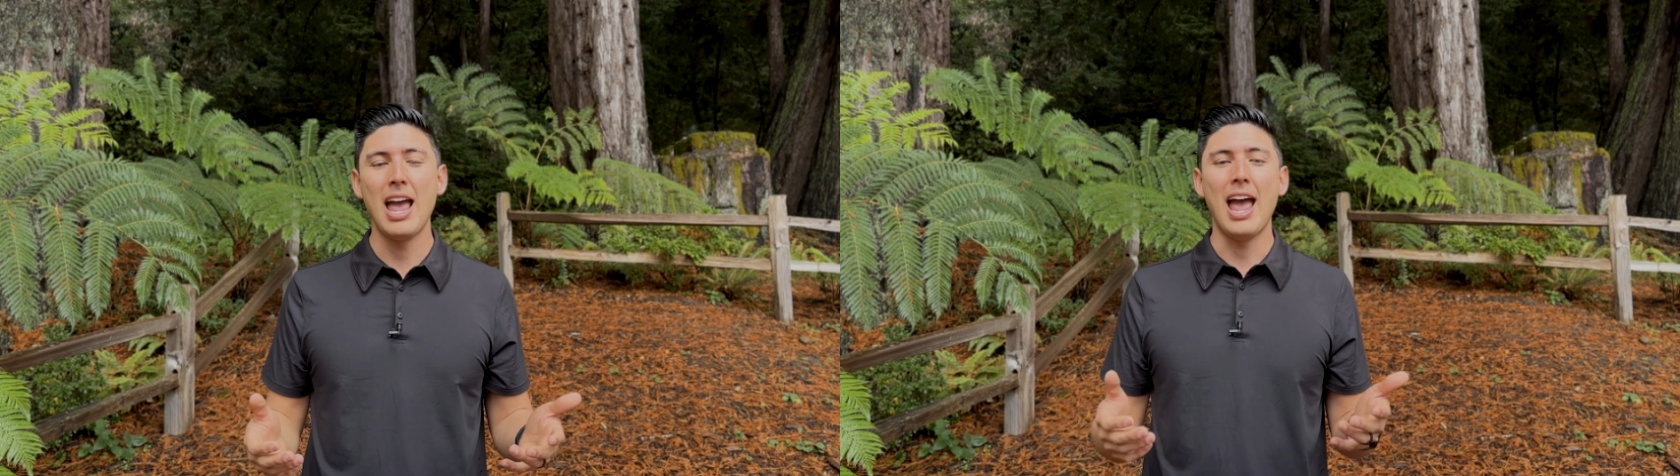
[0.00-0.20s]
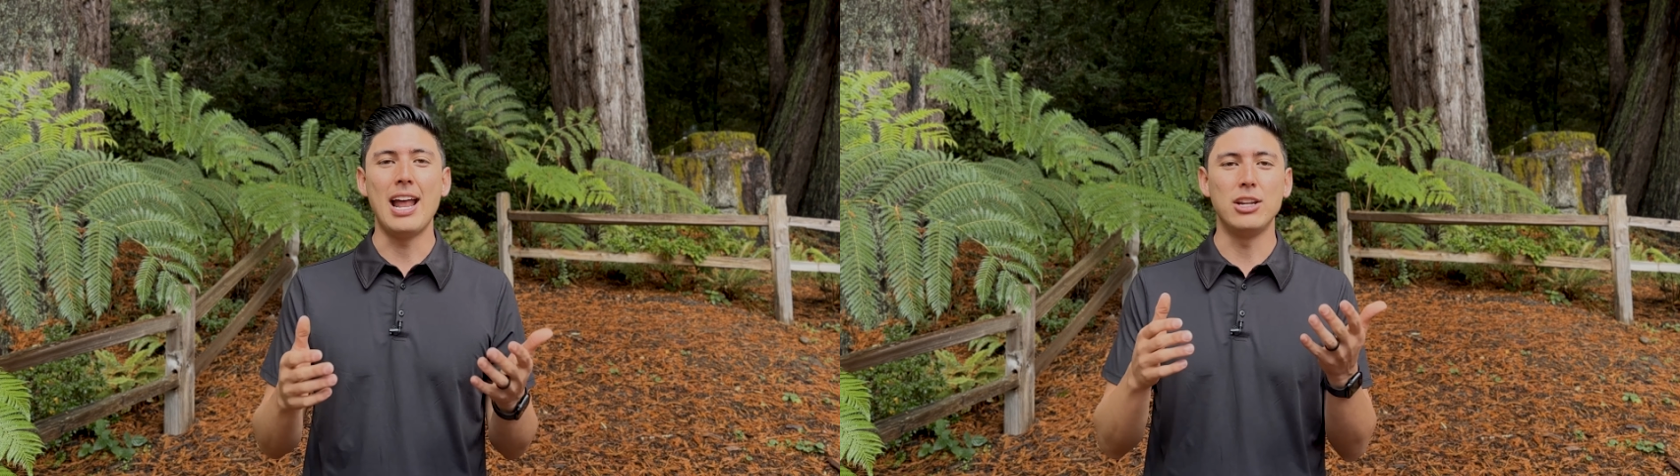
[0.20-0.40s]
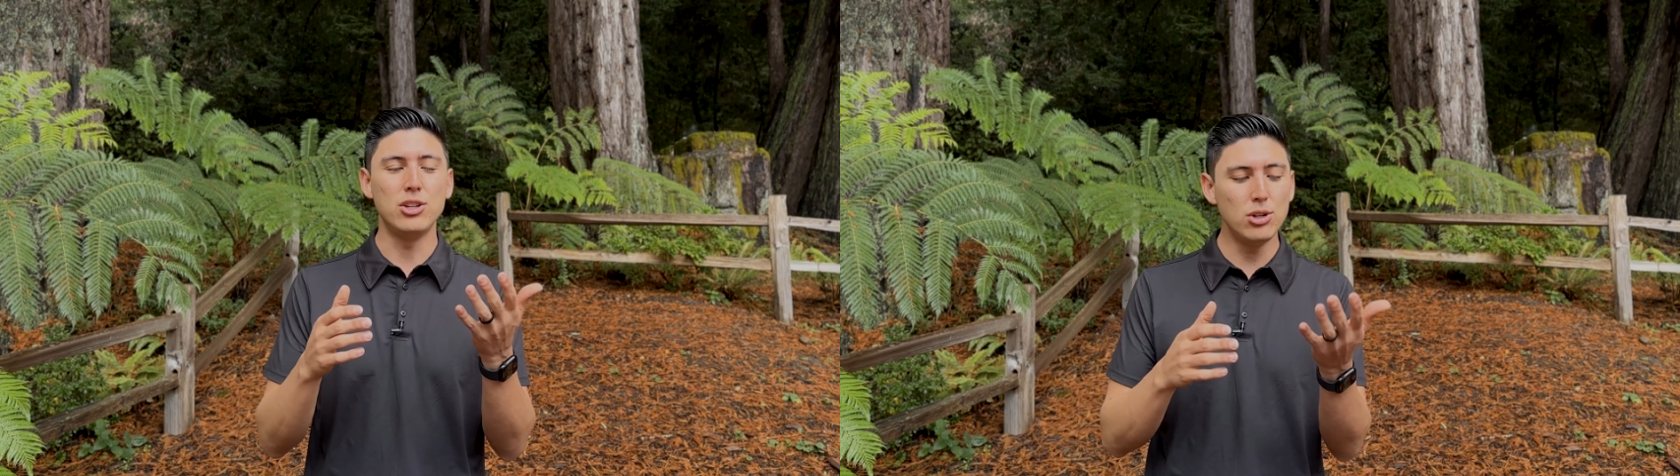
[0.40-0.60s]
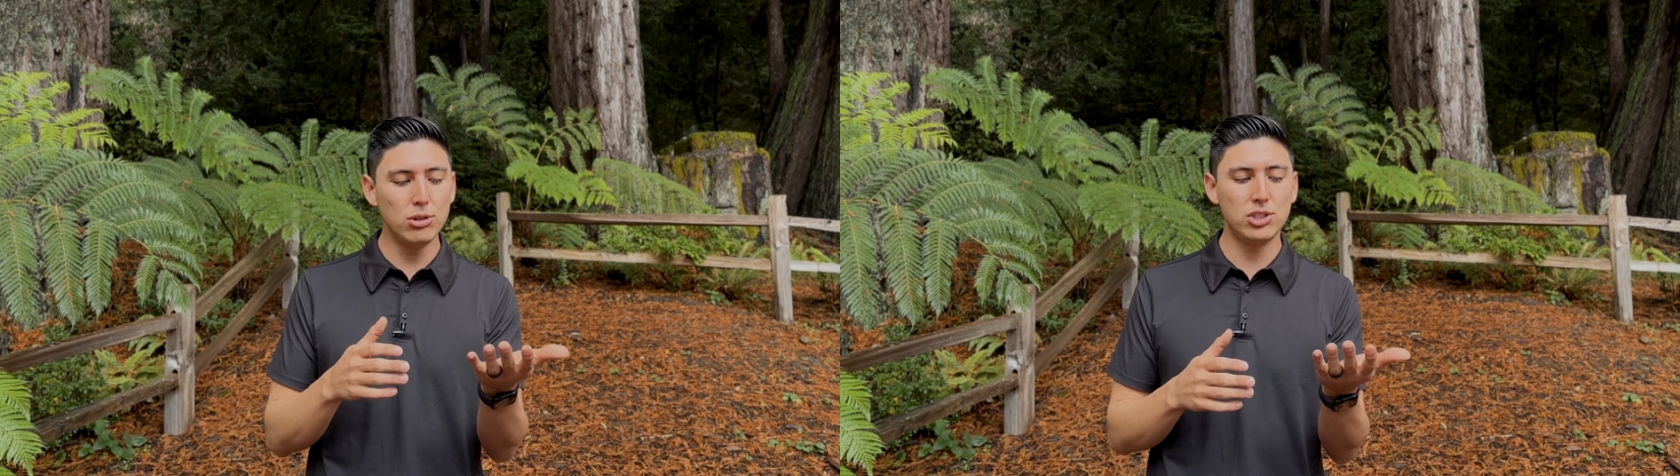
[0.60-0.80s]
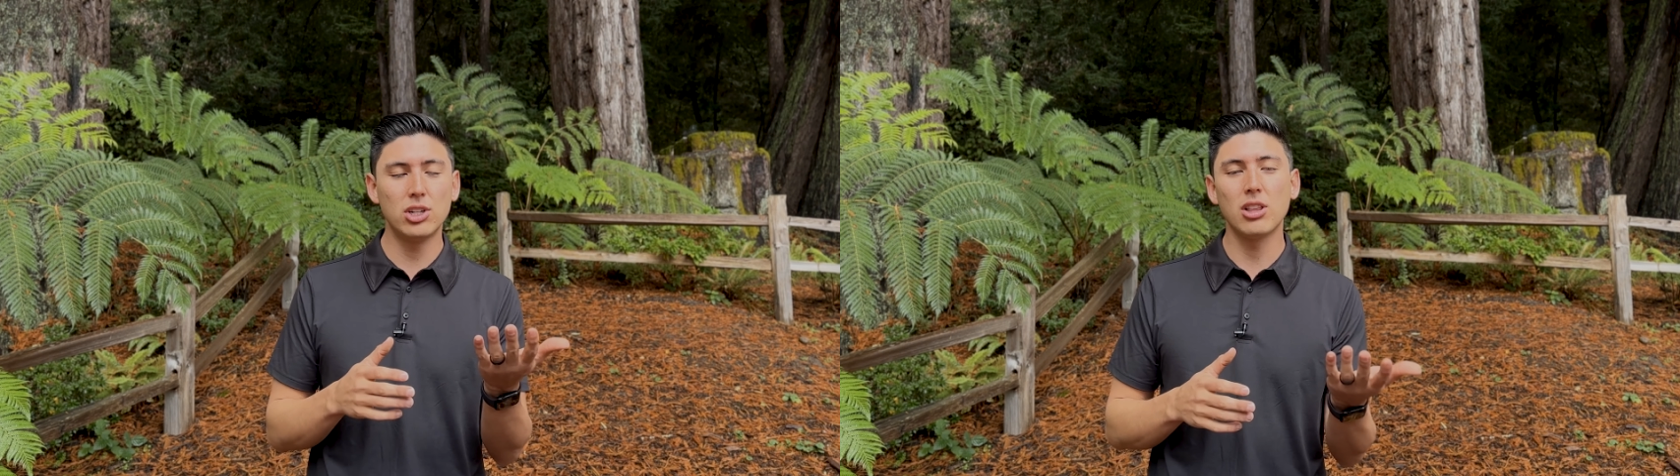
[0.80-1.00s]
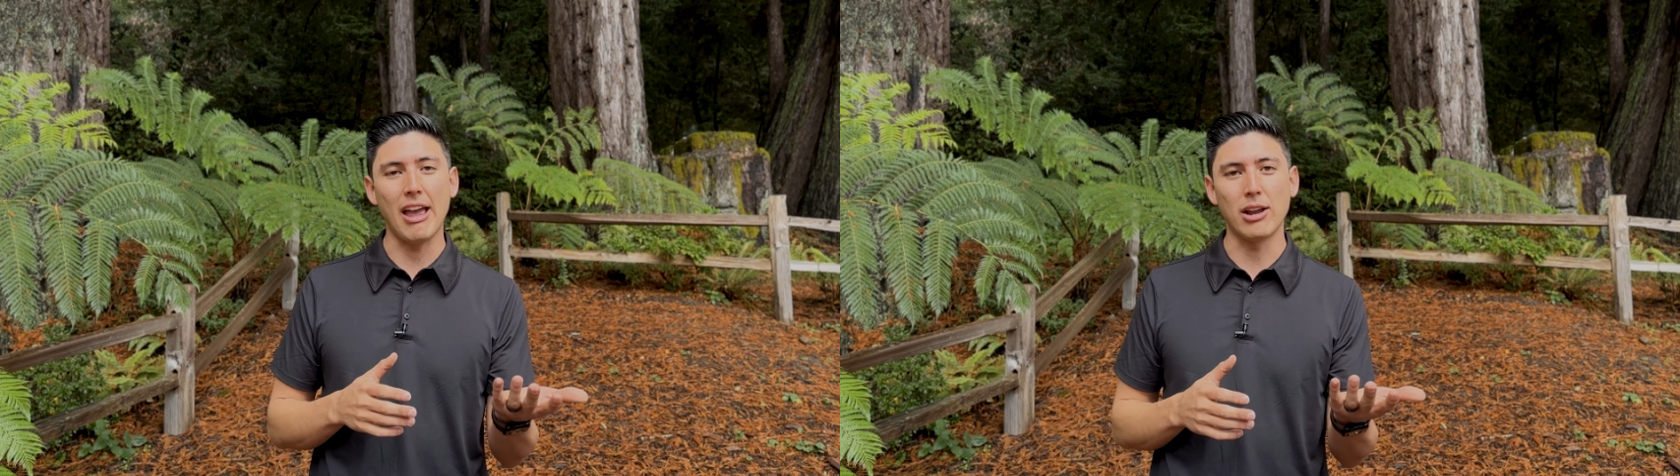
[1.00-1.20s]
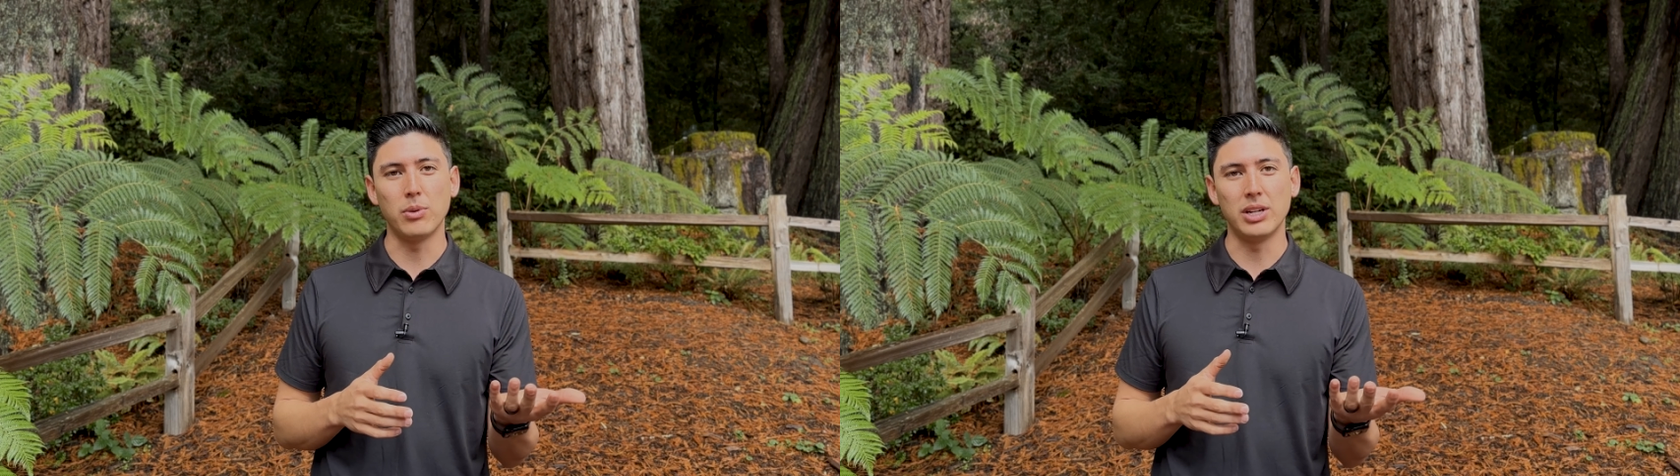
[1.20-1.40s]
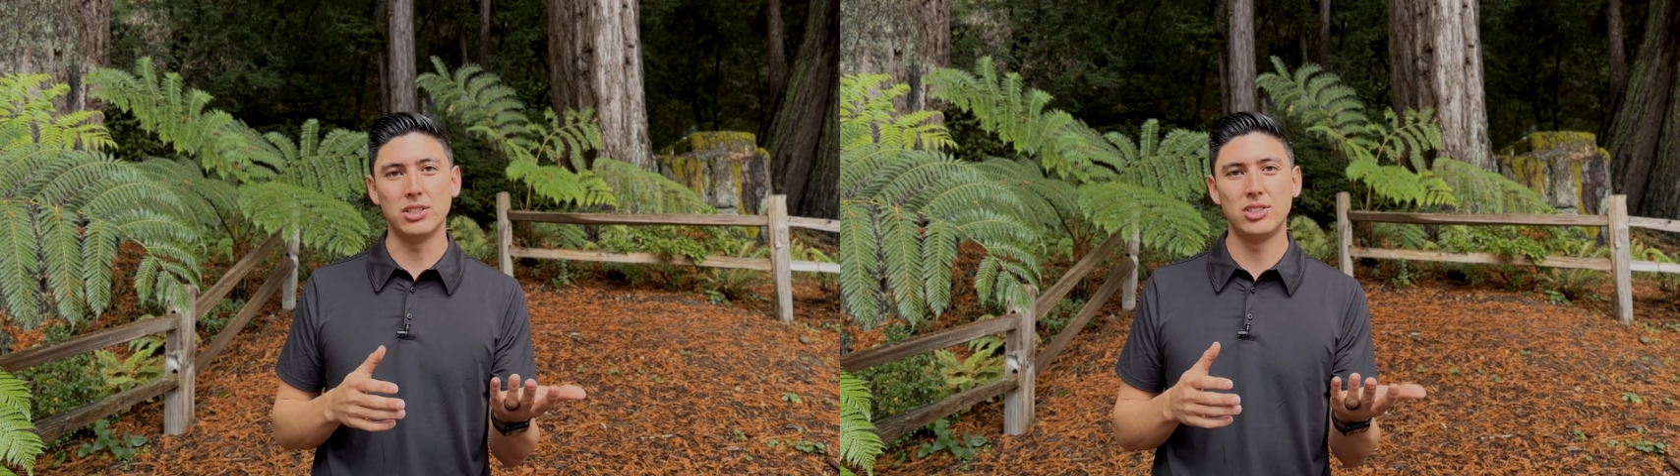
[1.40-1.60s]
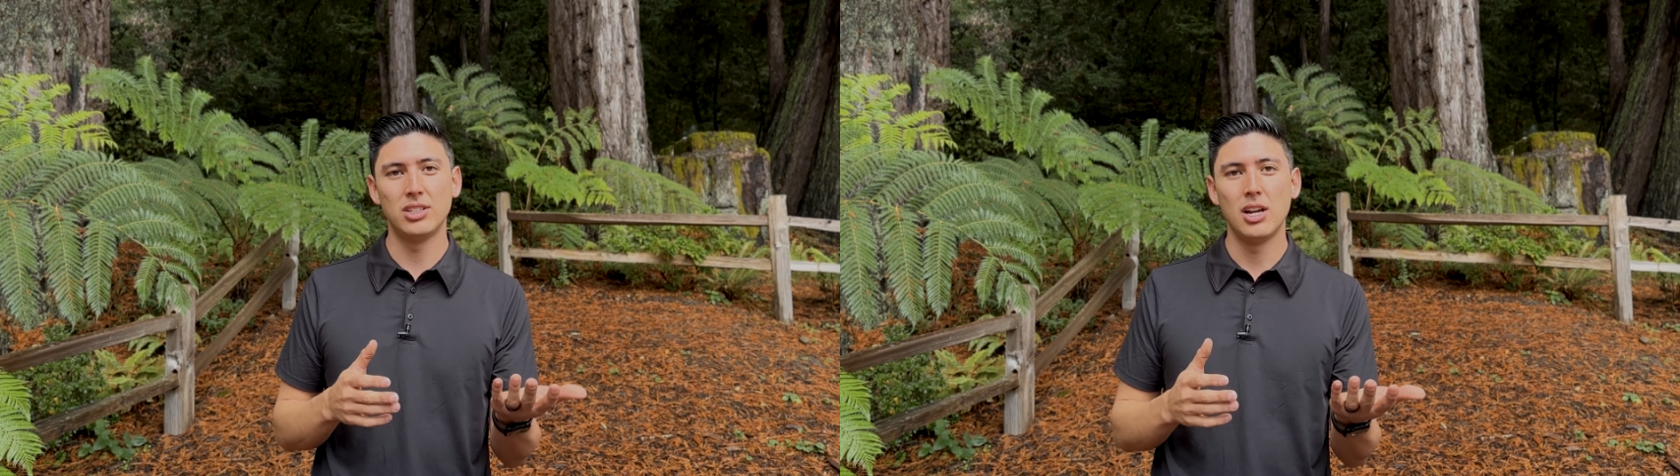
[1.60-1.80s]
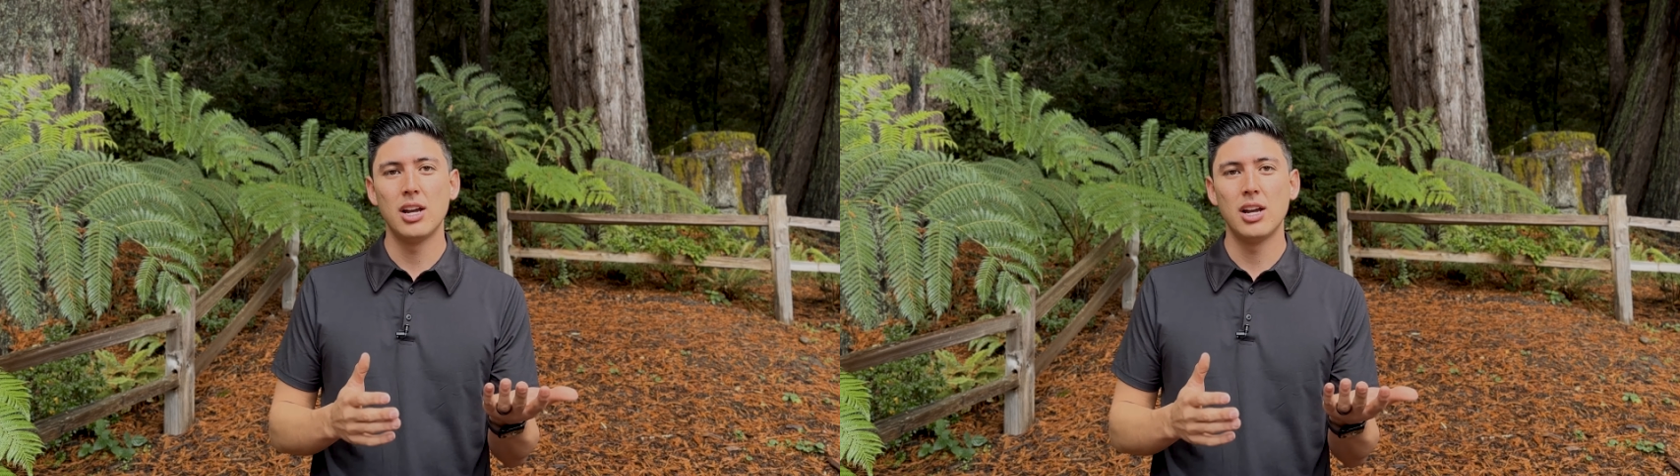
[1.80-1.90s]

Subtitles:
And use your language